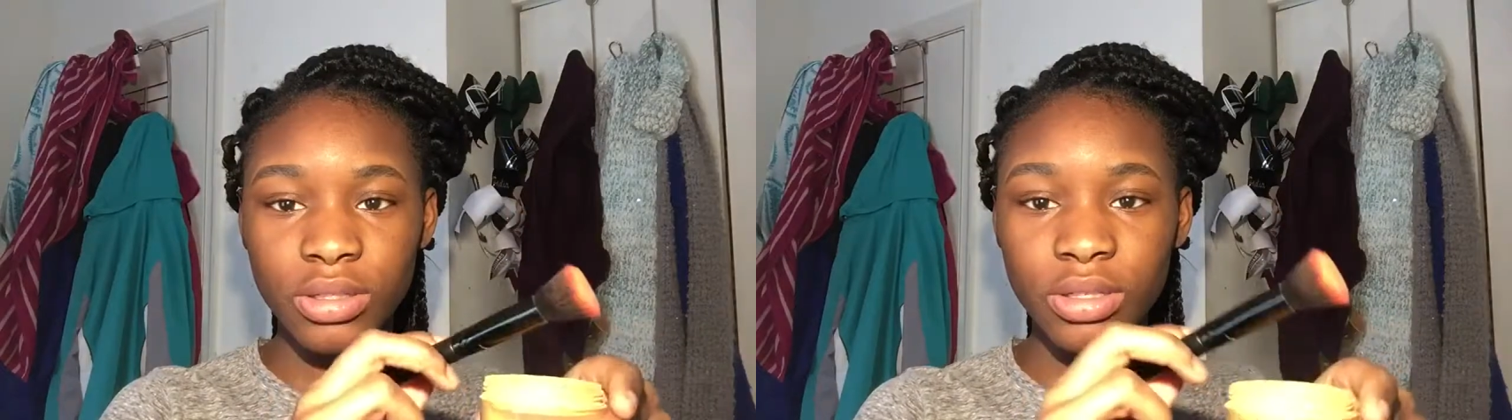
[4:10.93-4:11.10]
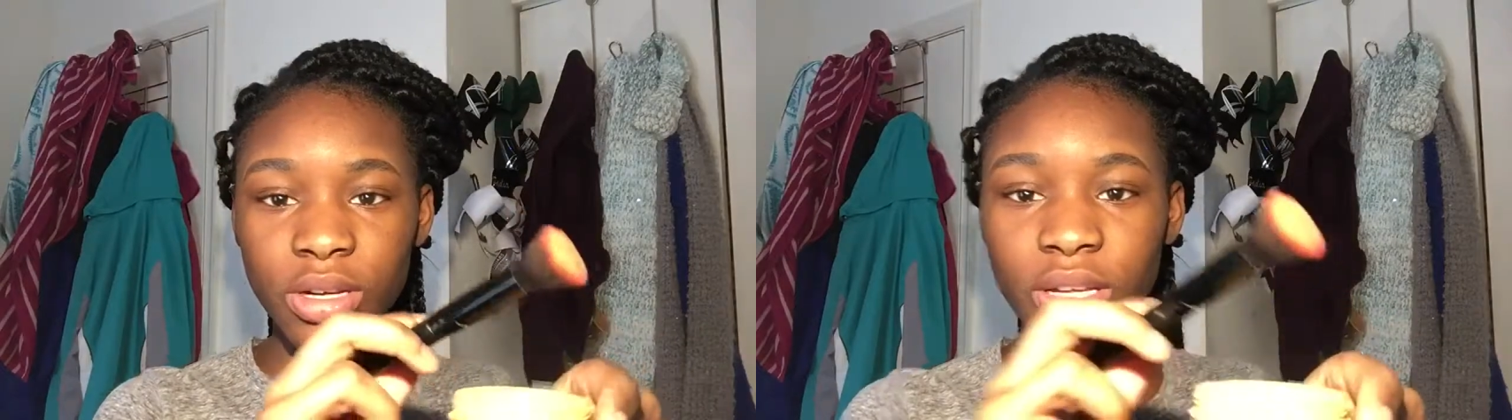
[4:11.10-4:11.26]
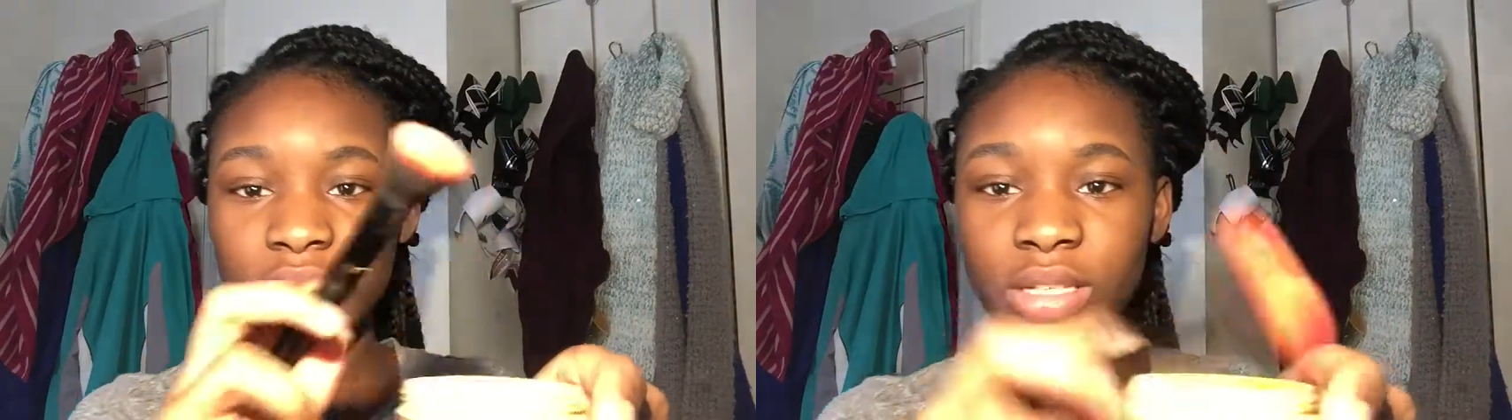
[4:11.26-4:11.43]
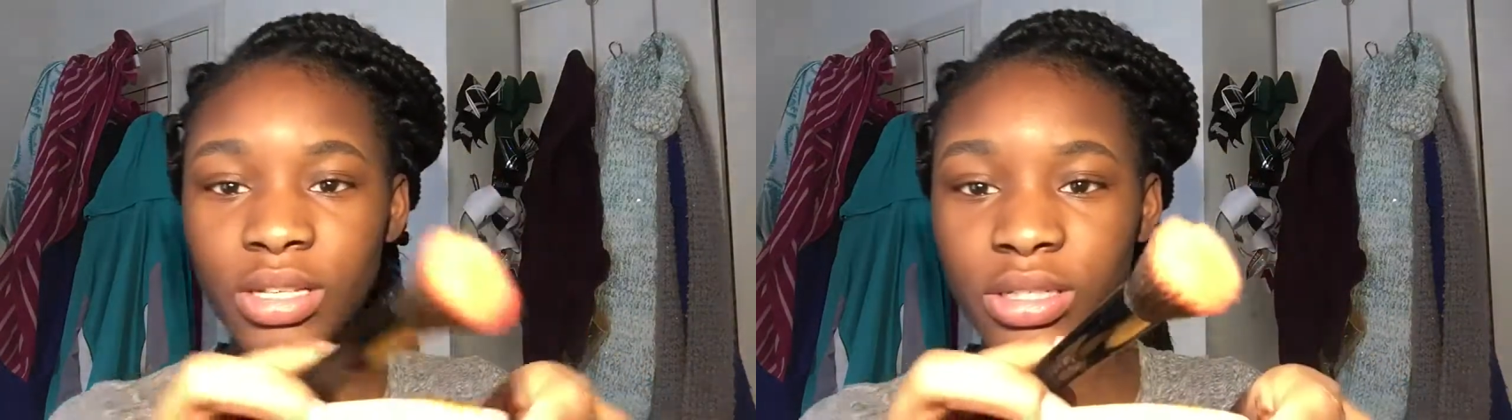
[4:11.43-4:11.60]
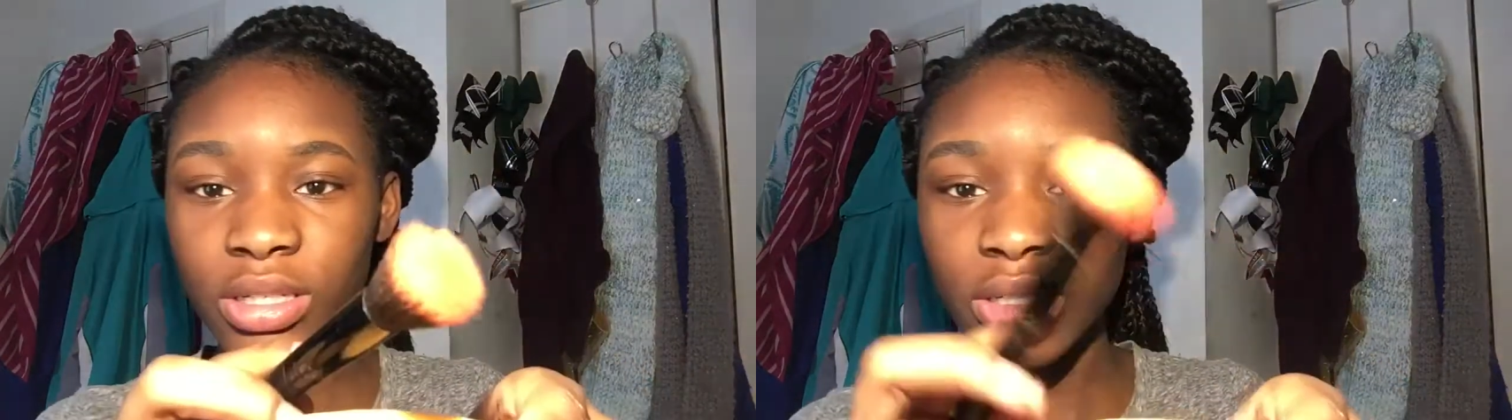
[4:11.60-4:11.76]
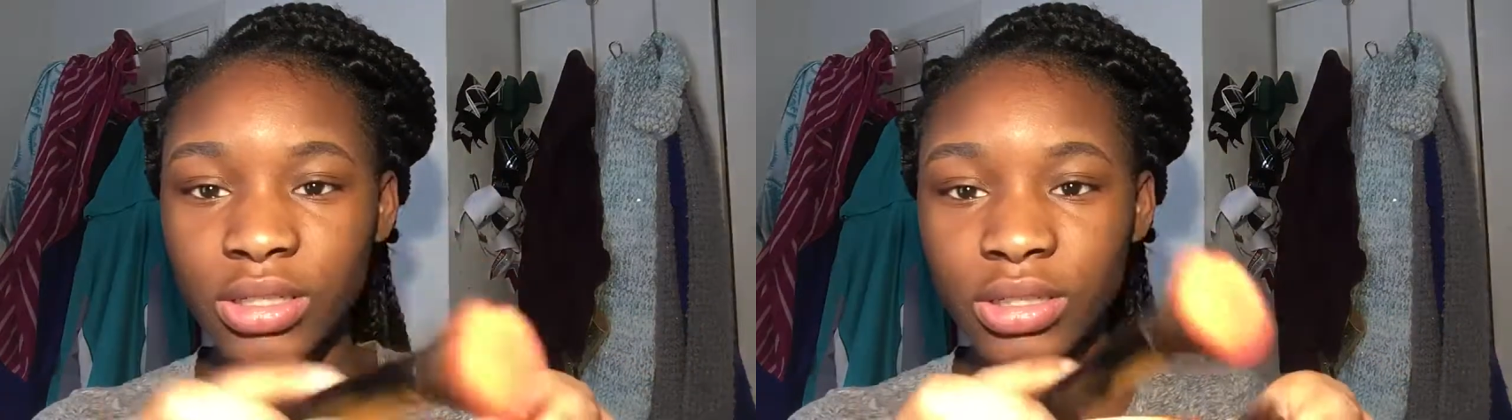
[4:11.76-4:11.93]
Y'all can't see the
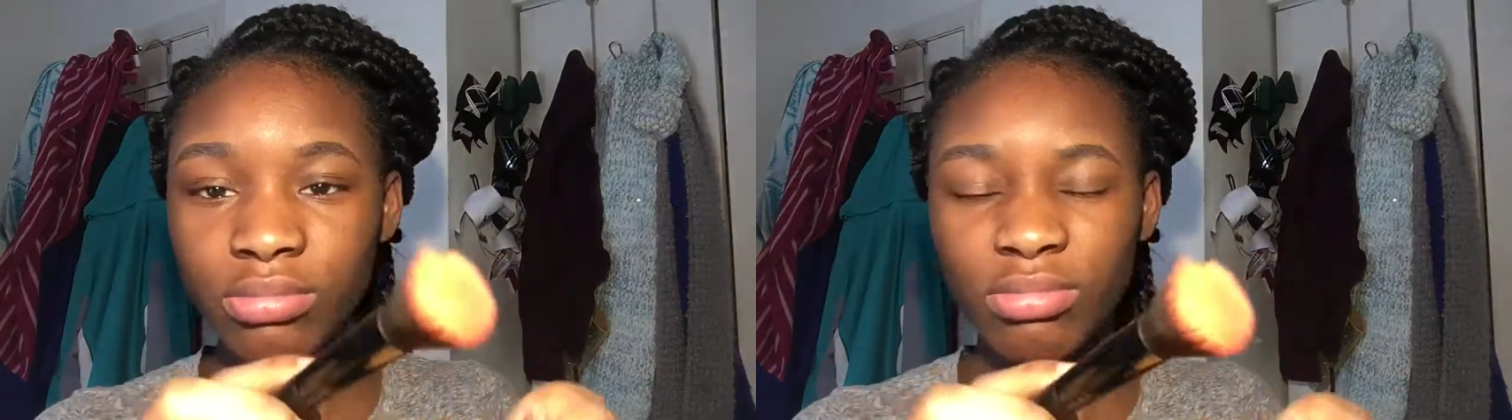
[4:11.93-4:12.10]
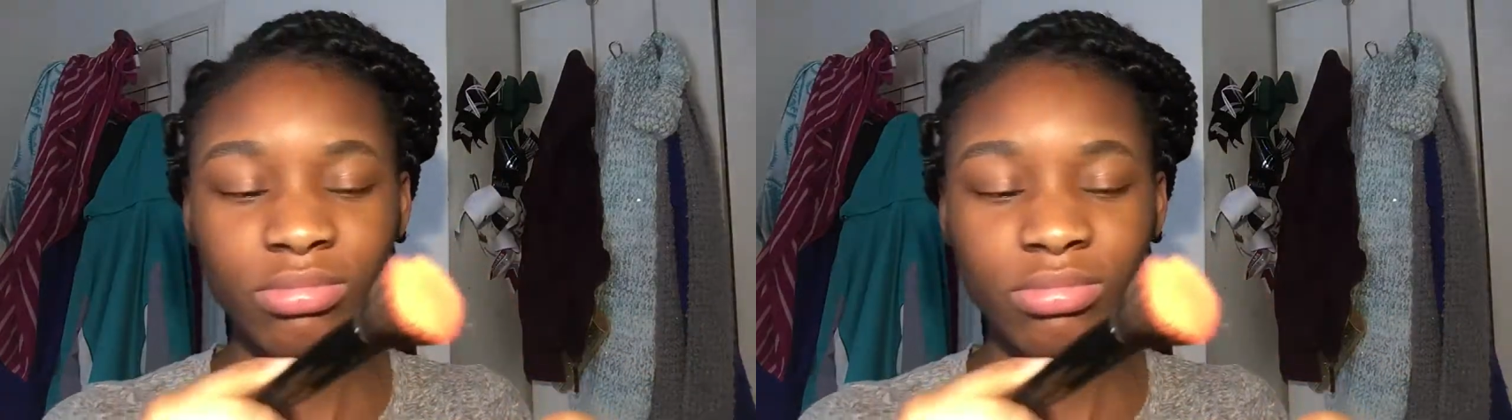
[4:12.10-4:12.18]
dust.